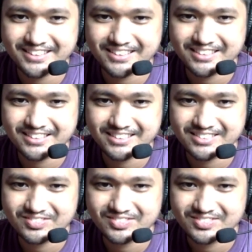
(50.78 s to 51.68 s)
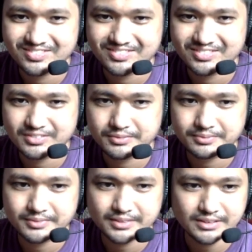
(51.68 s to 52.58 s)

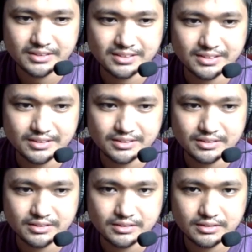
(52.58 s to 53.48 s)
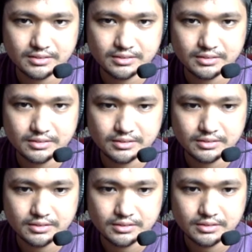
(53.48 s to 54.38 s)

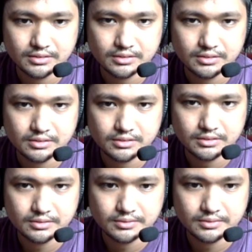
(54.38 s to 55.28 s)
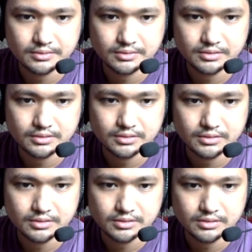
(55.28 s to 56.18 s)
(silence)